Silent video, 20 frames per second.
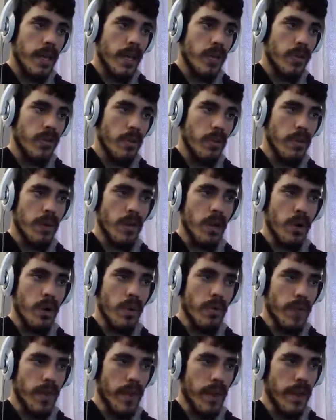So I'm gonna go
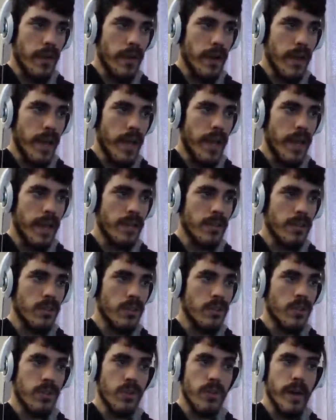over there and
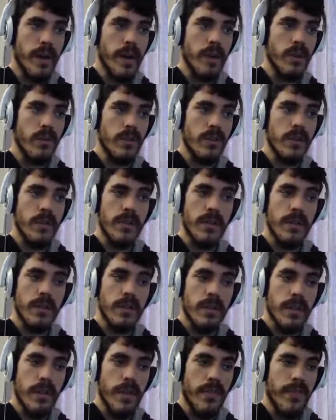turn around,
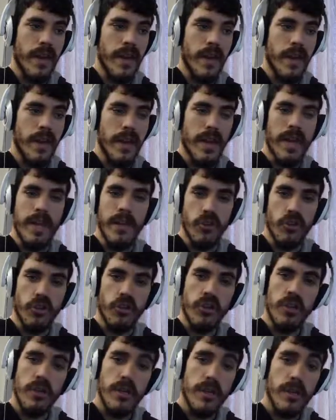get that
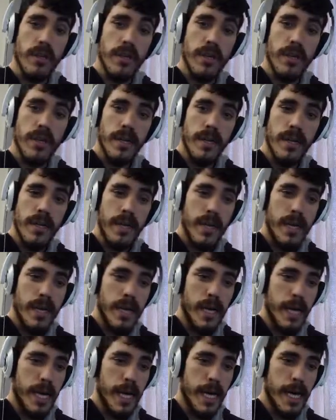nice
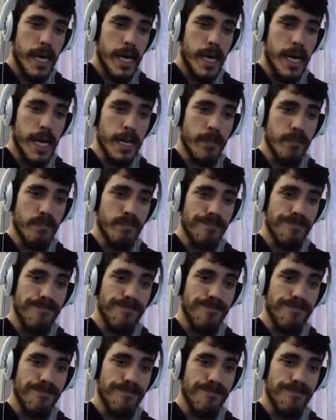thumbnail